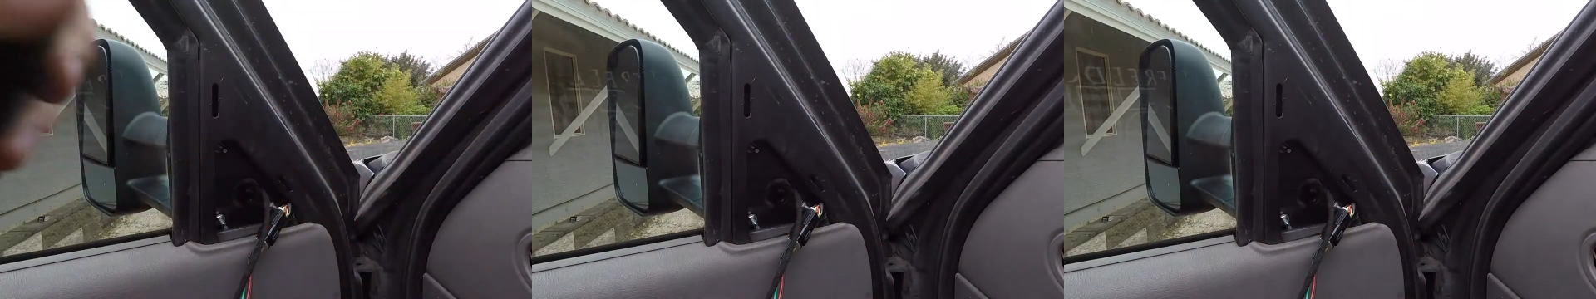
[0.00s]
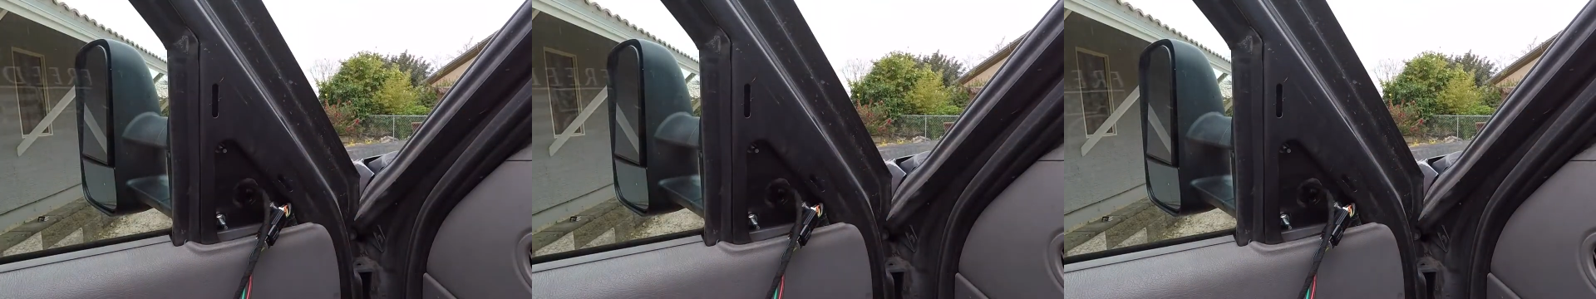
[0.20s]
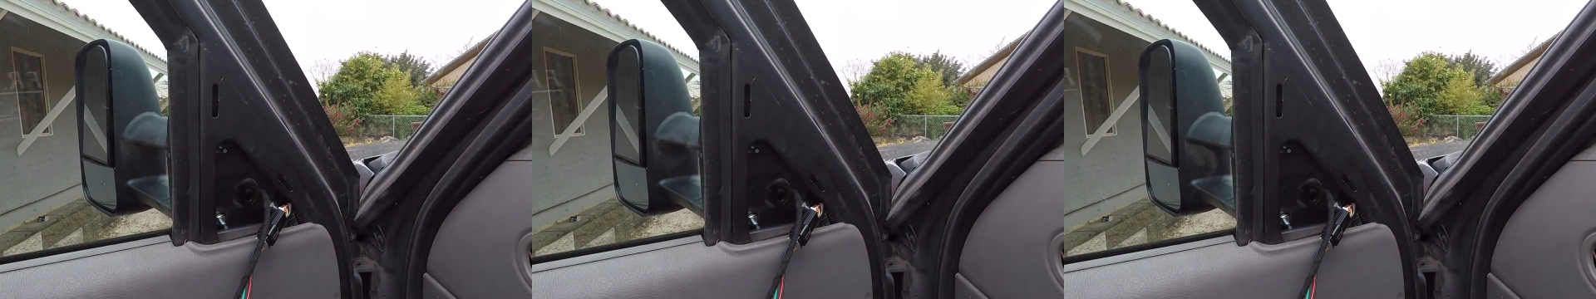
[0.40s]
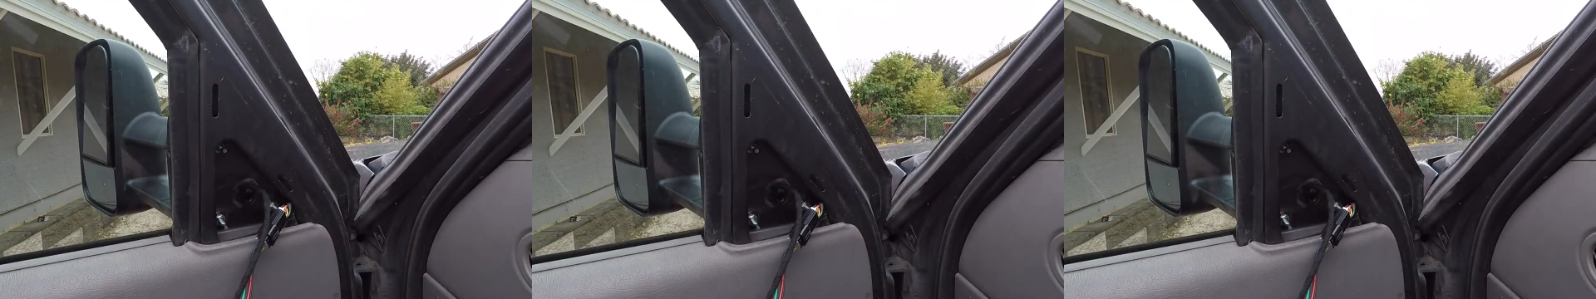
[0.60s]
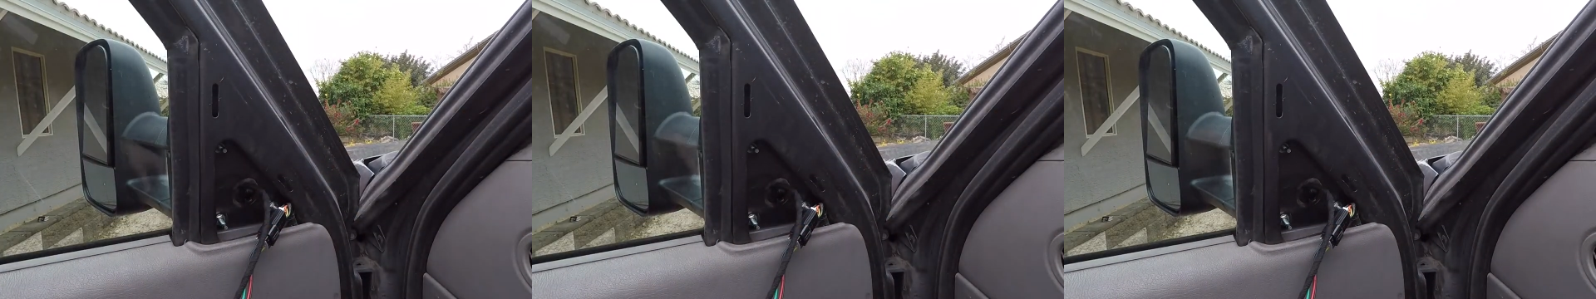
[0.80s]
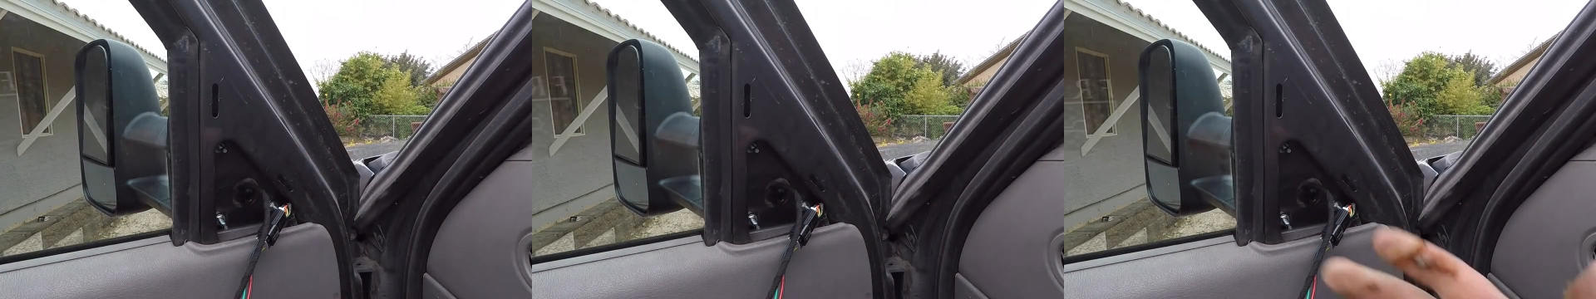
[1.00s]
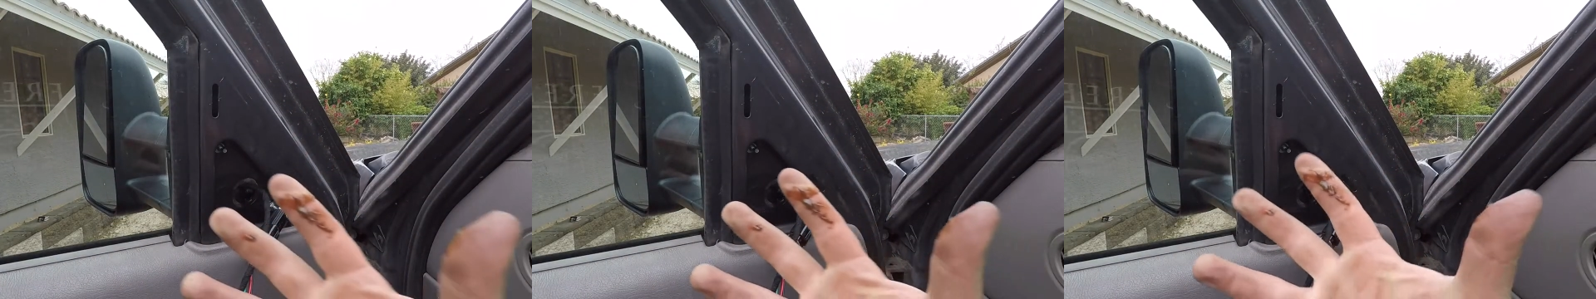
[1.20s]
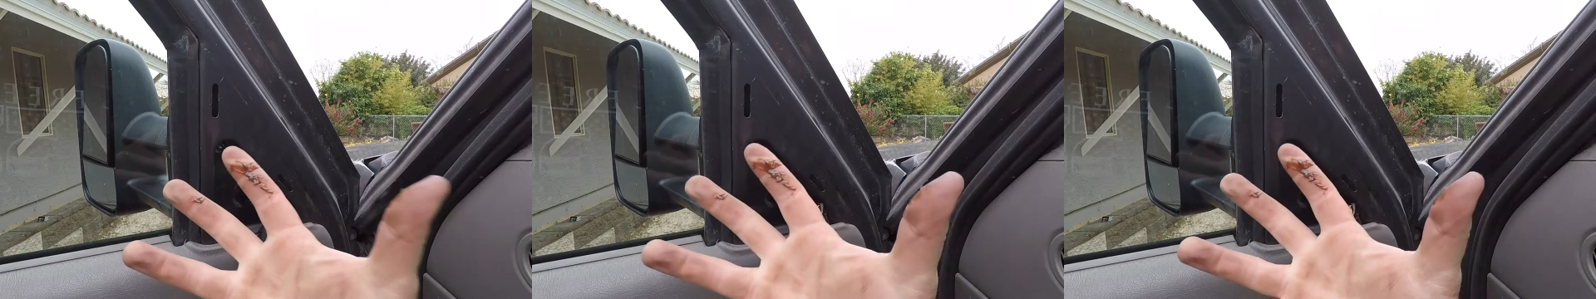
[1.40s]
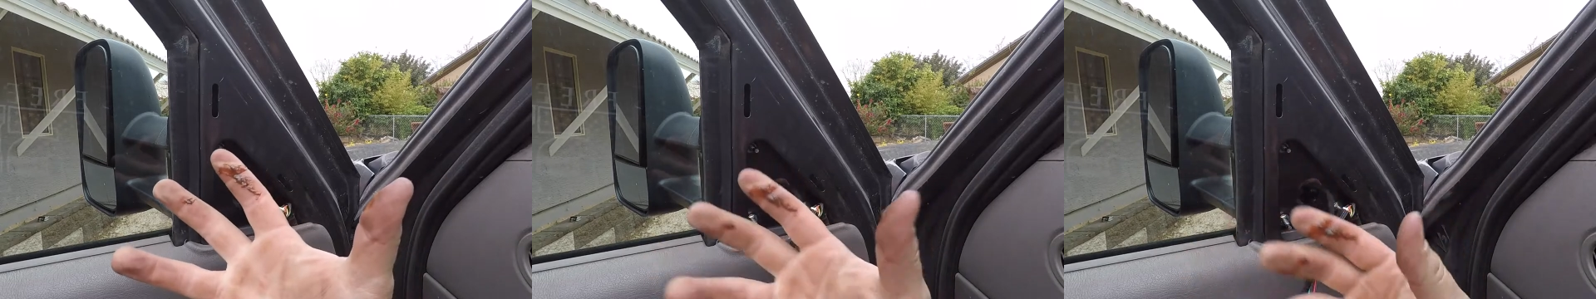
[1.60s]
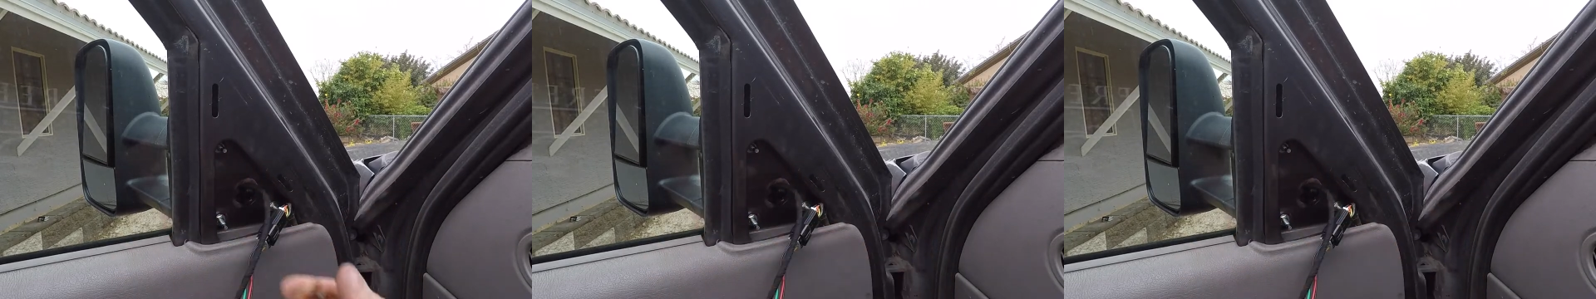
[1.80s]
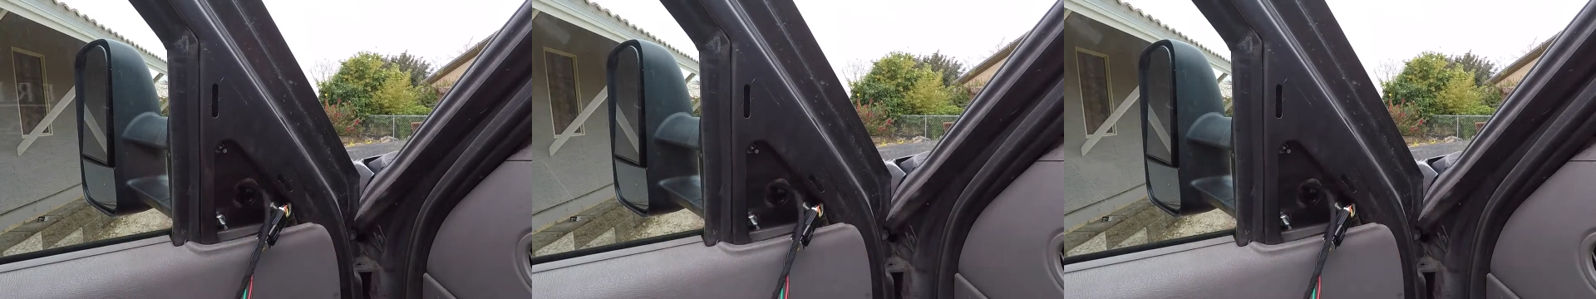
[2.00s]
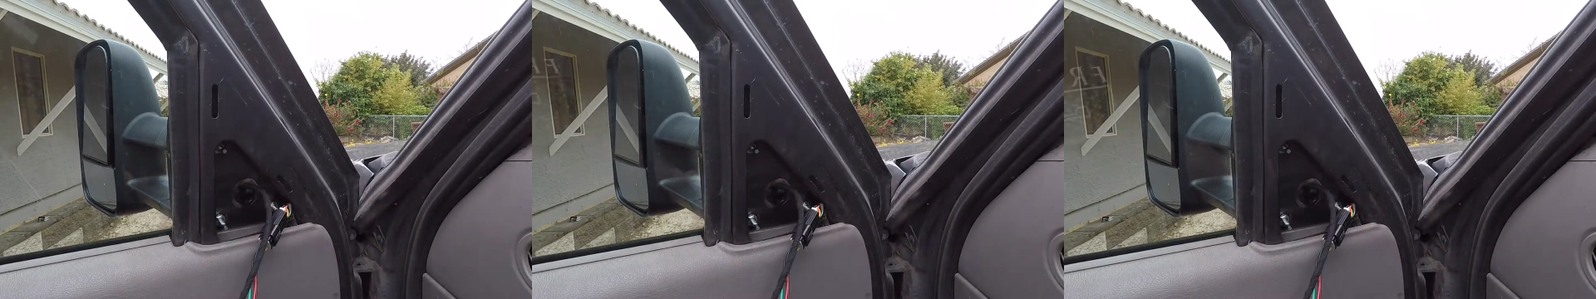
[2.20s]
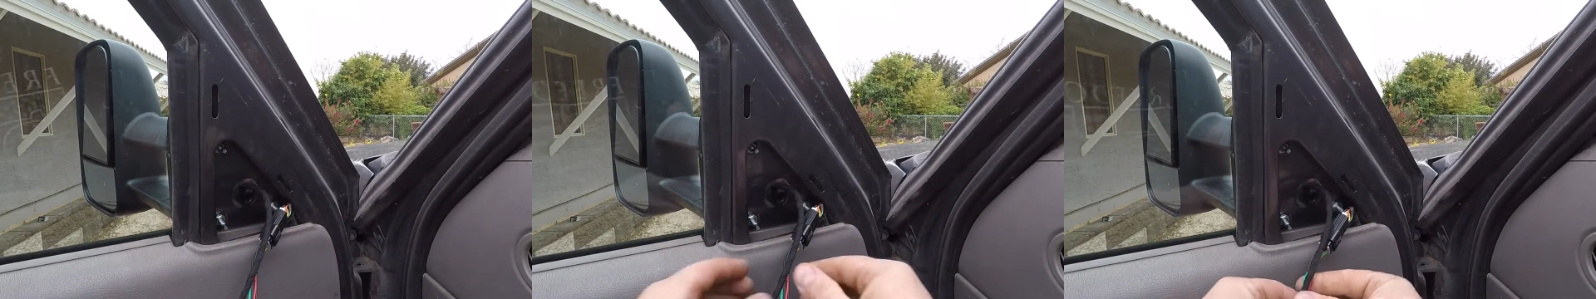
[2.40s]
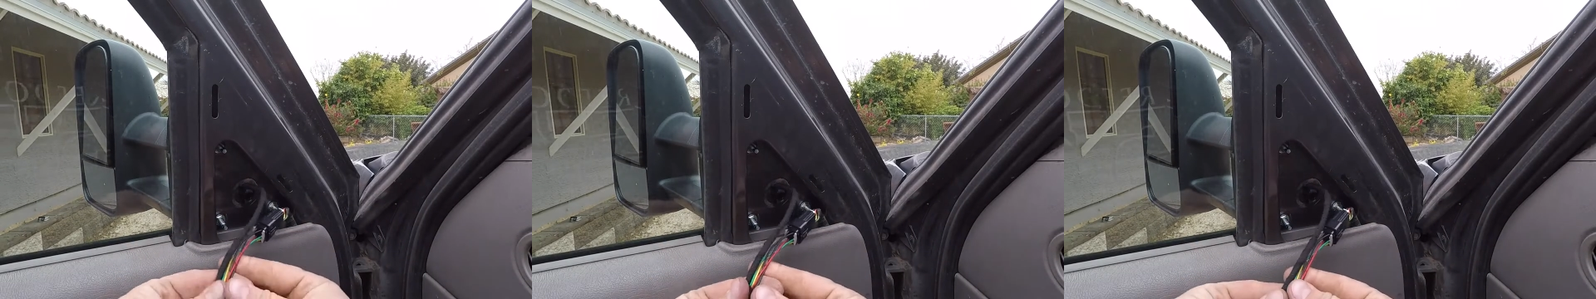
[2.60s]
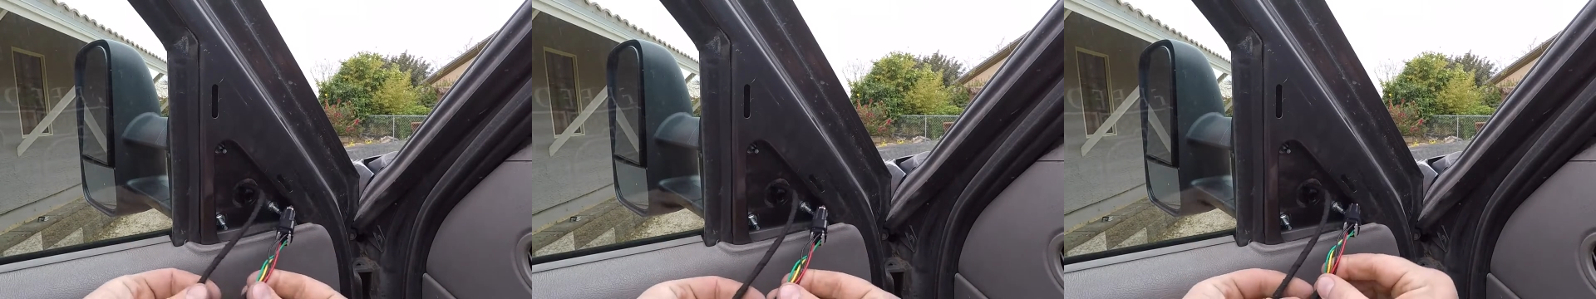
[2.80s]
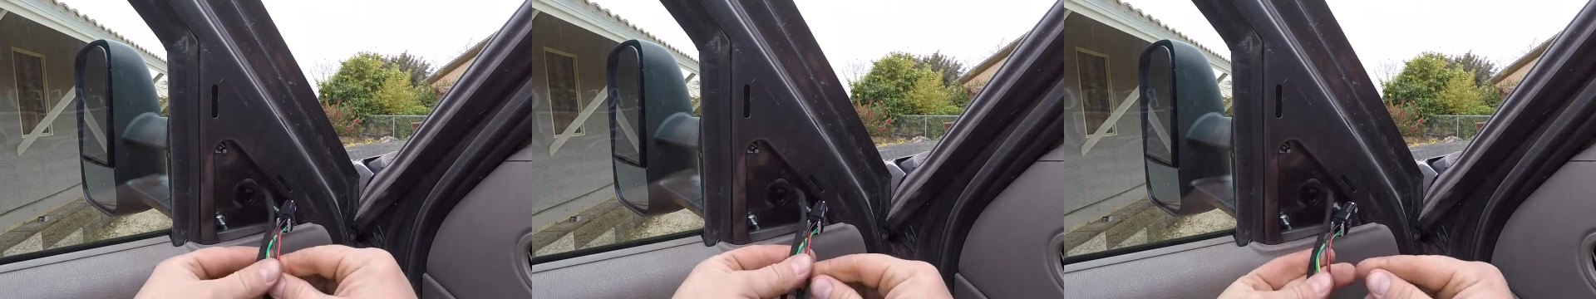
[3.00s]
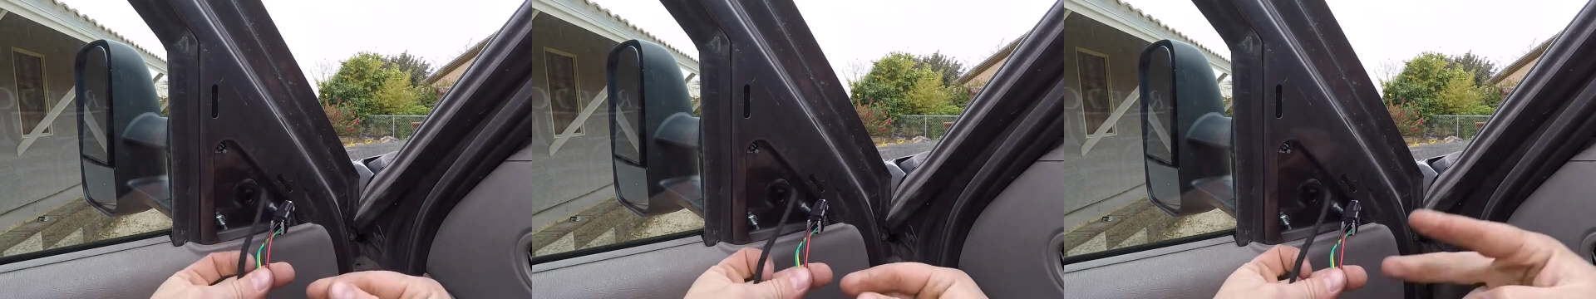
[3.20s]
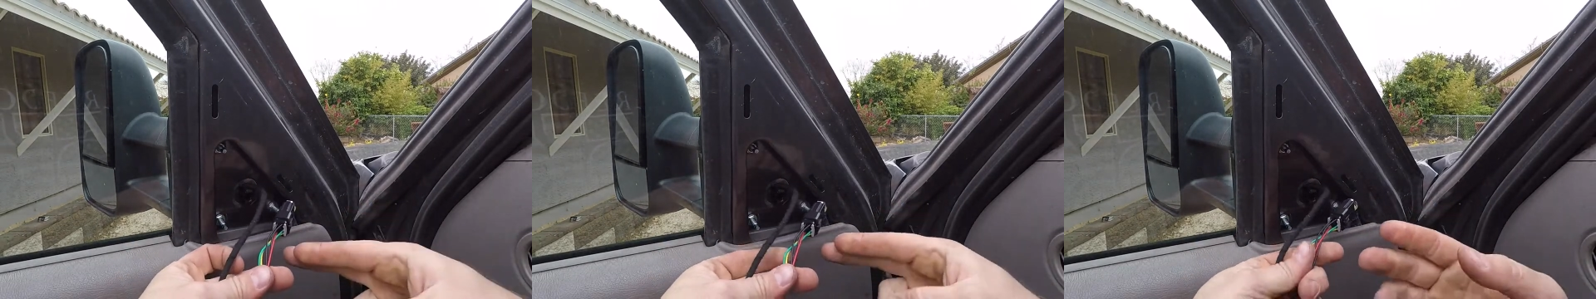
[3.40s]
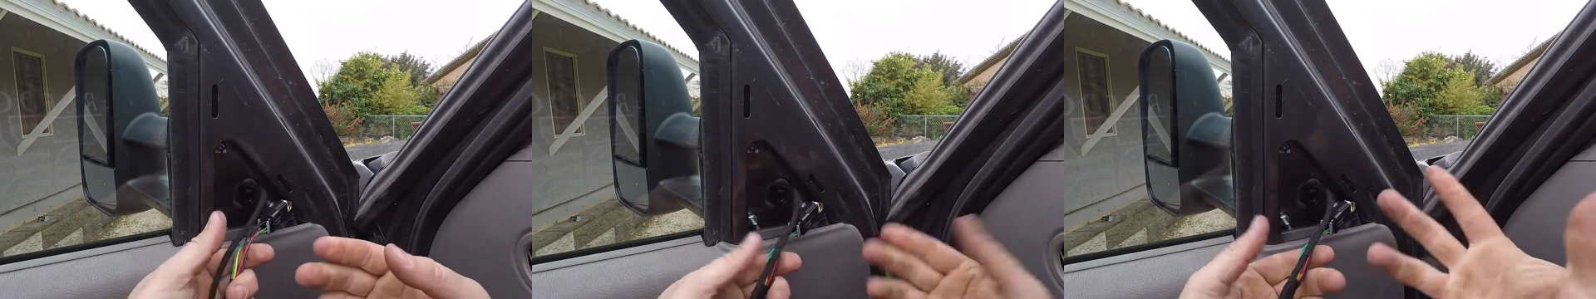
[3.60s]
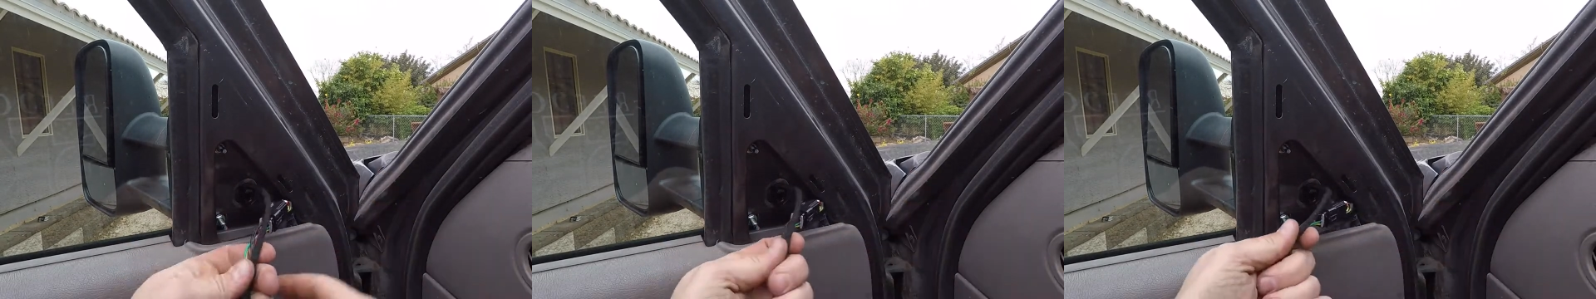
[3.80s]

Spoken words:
(no speaker visible)